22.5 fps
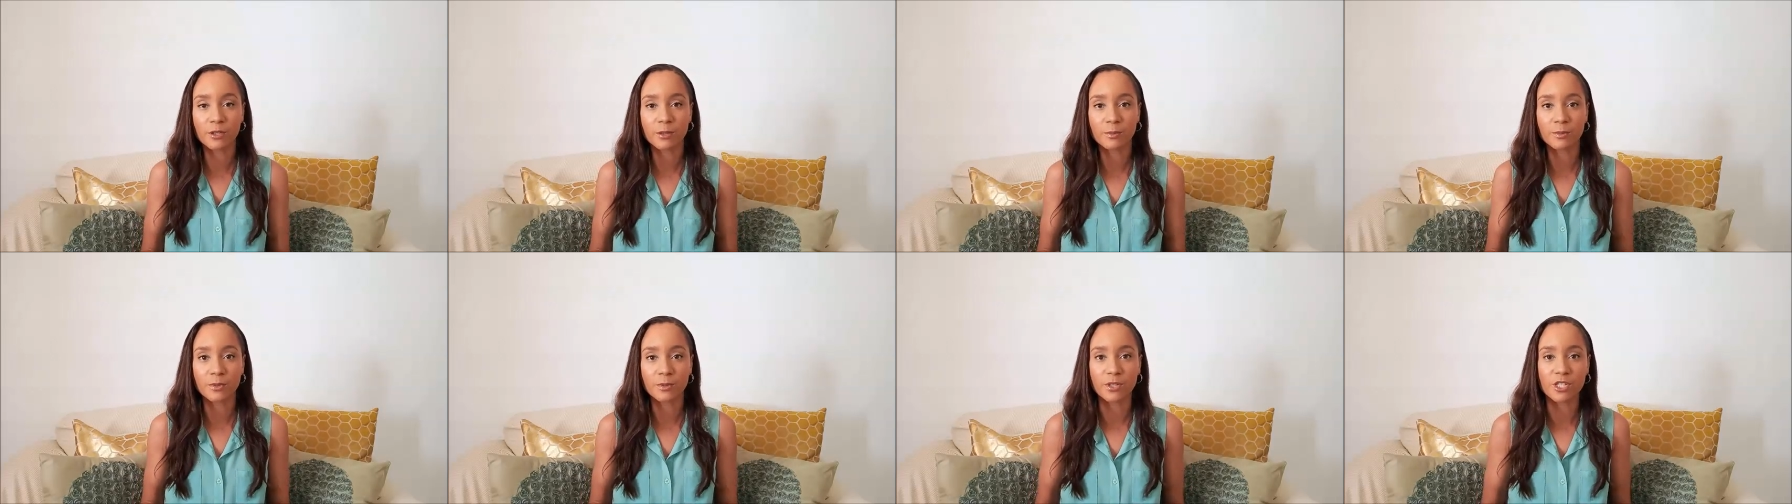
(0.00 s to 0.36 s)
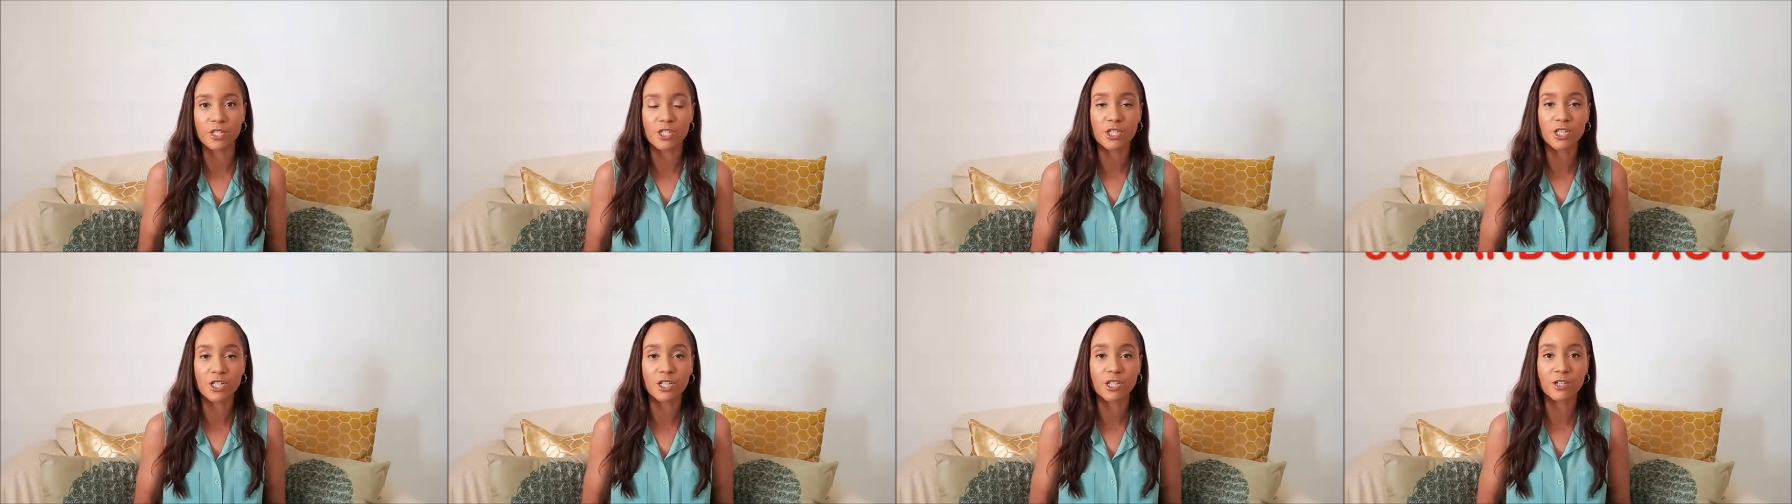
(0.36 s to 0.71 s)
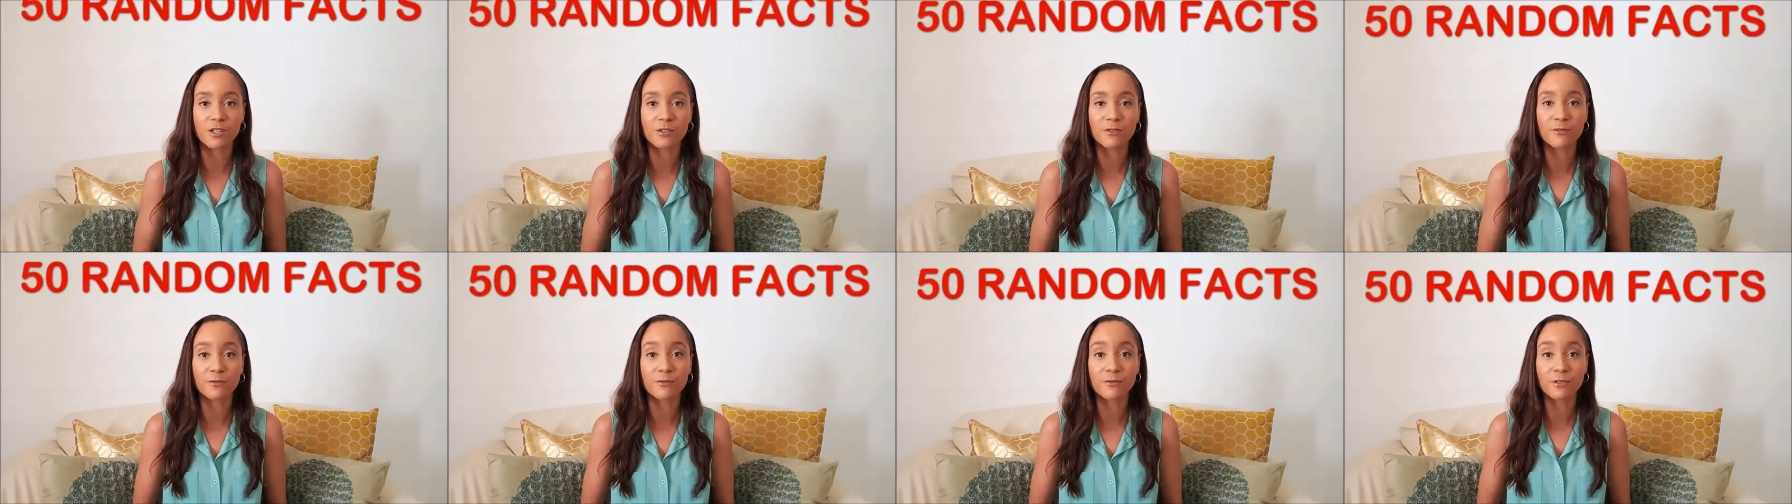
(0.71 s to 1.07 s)
I'm going to share
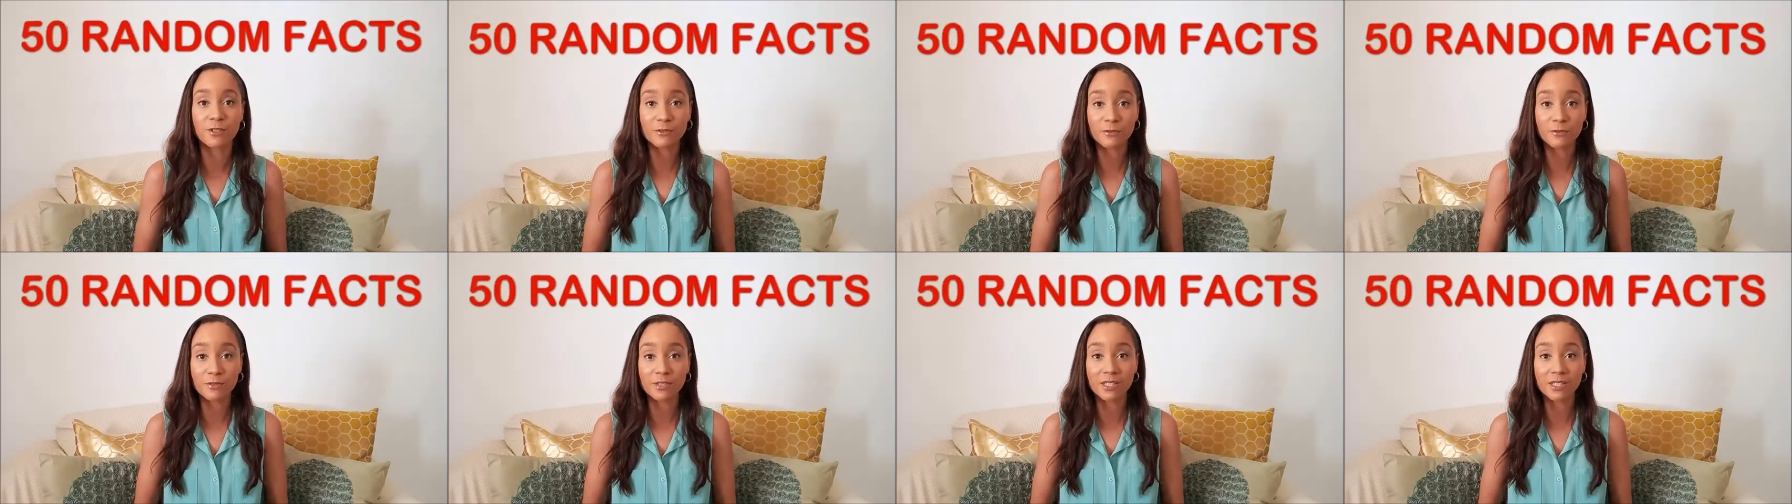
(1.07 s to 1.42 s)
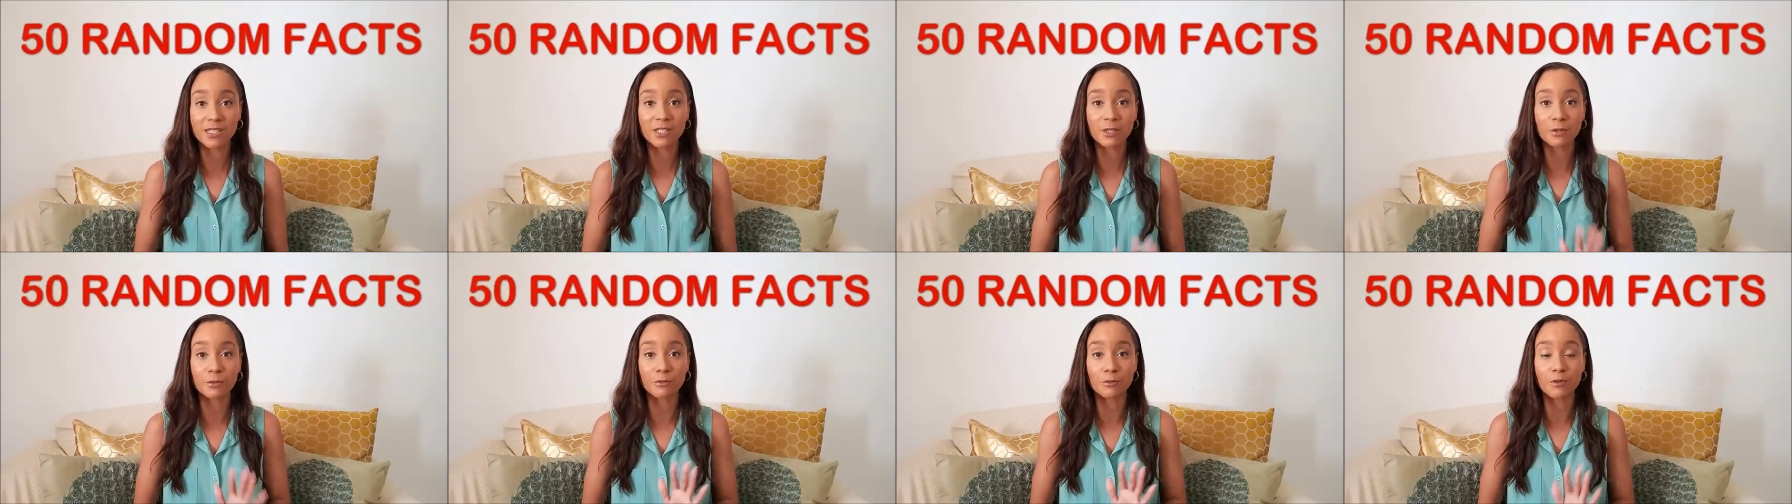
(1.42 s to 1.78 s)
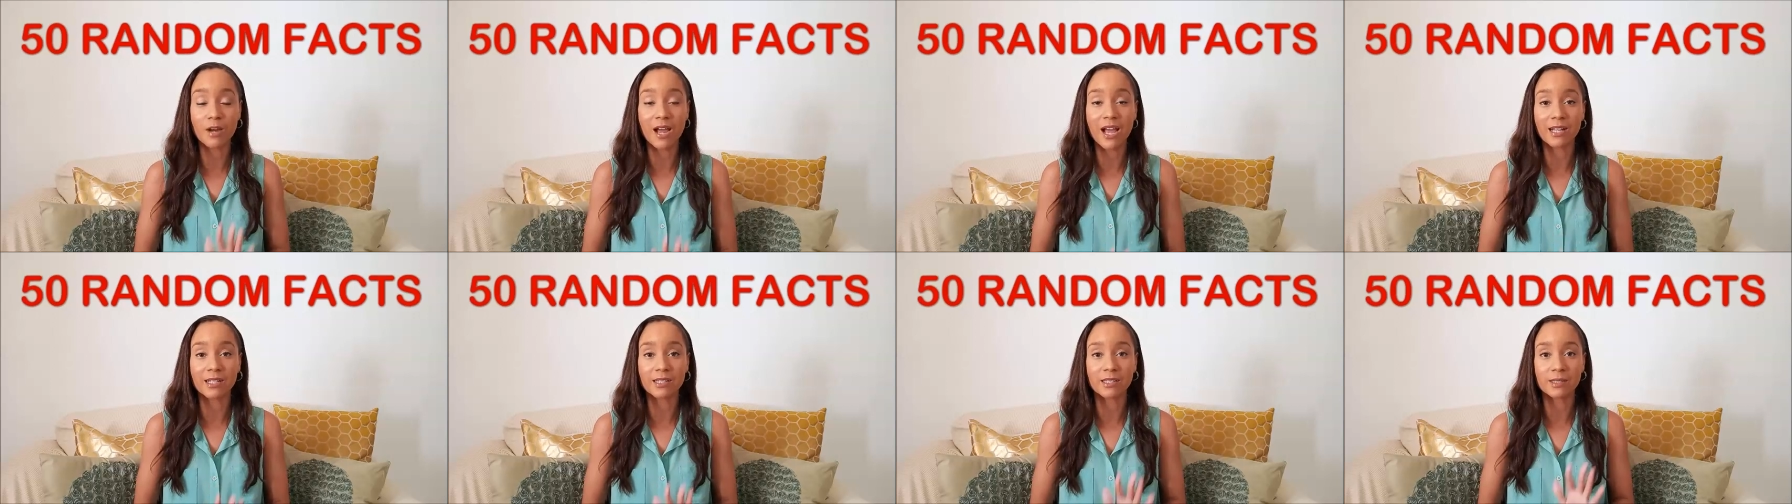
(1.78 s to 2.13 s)
fifty
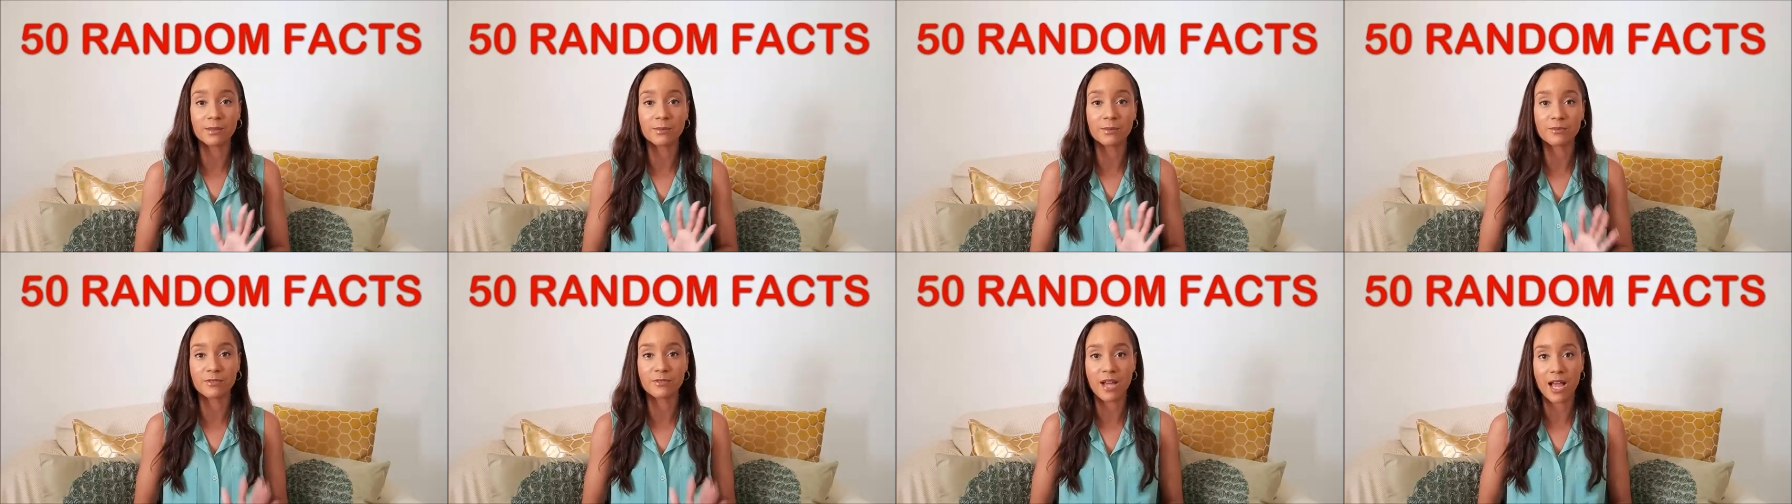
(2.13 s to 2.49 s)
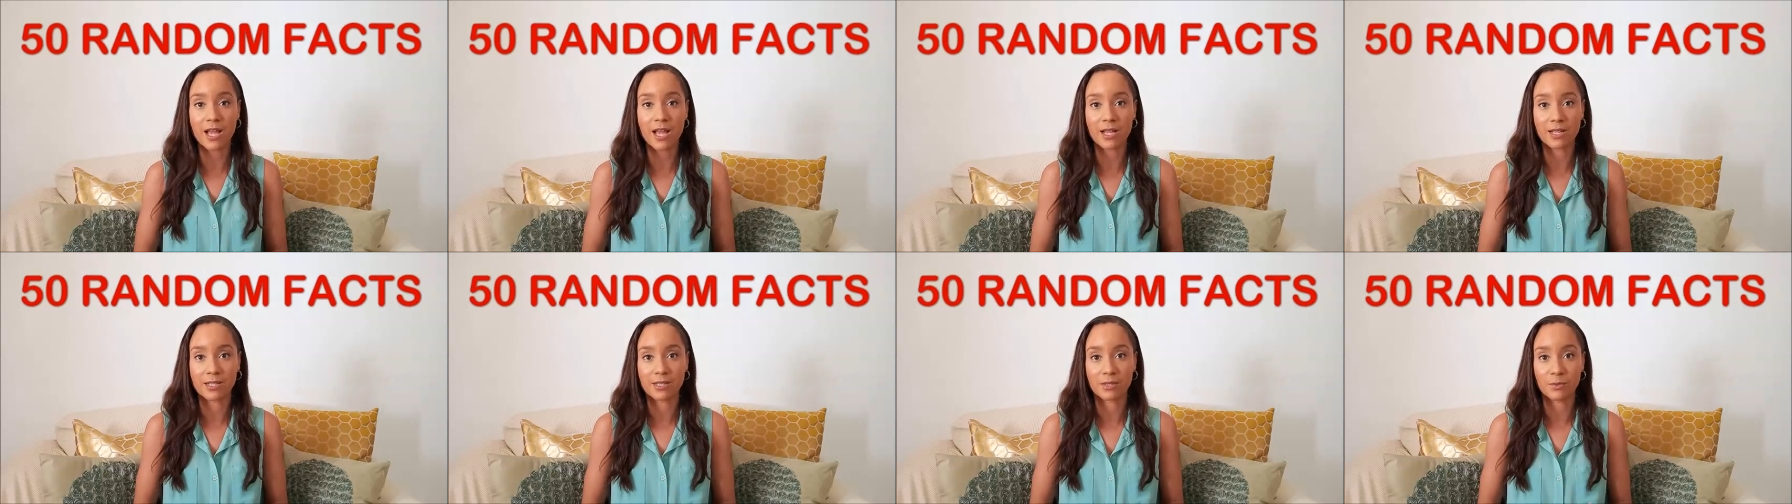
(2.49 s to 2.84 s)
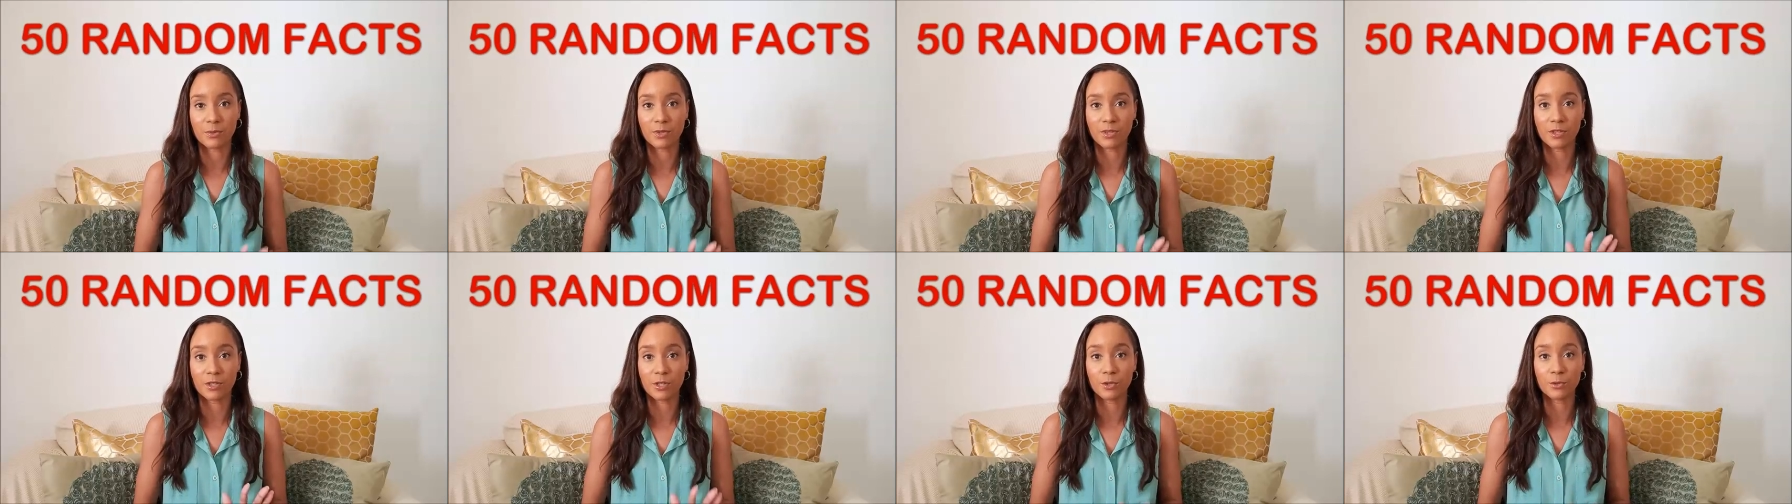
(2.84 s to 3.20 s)
random facts
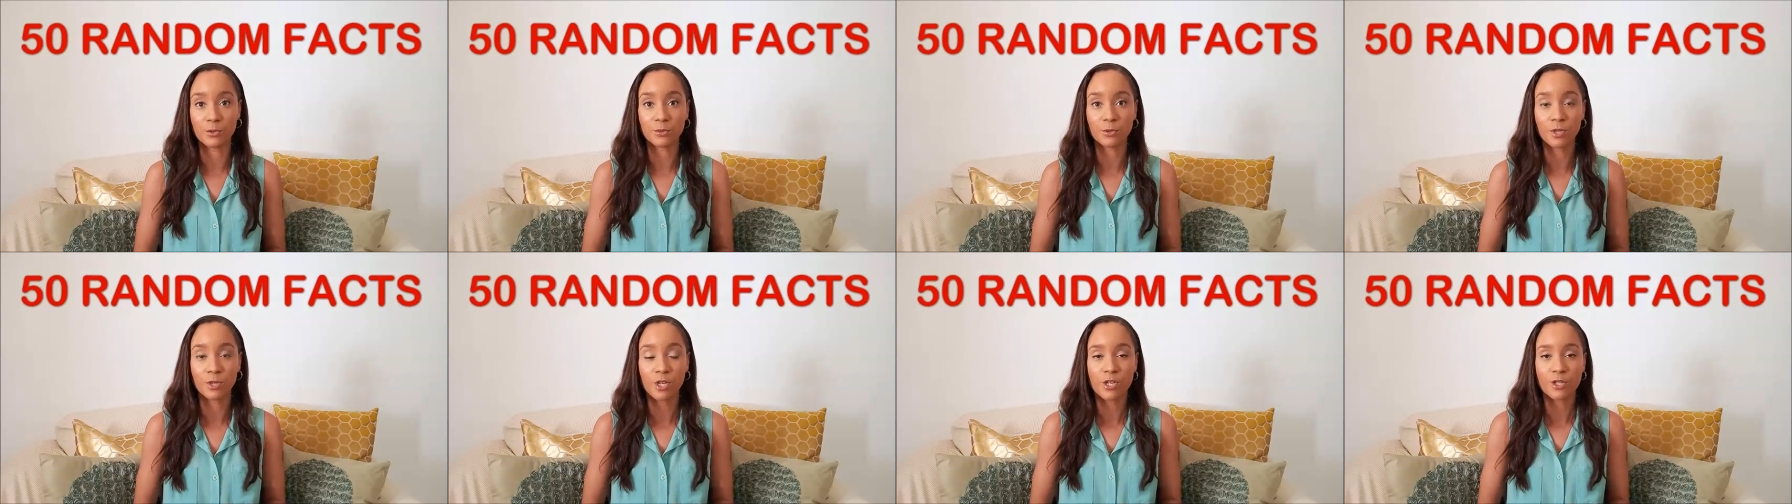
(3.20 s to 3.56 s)
with you